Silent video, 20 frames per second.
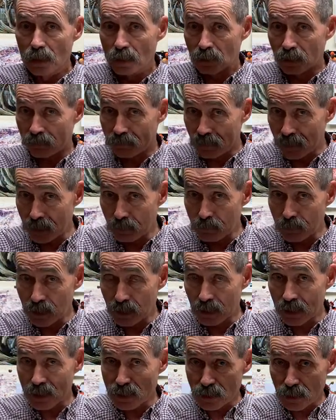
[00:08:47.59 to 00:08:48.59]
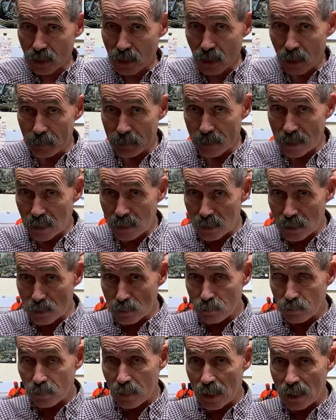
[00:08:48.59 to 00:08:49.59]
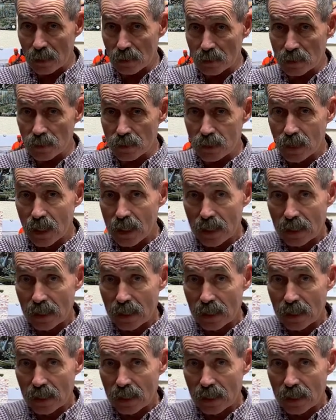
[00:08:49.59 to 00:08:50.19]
the feed mill has a copy in his files,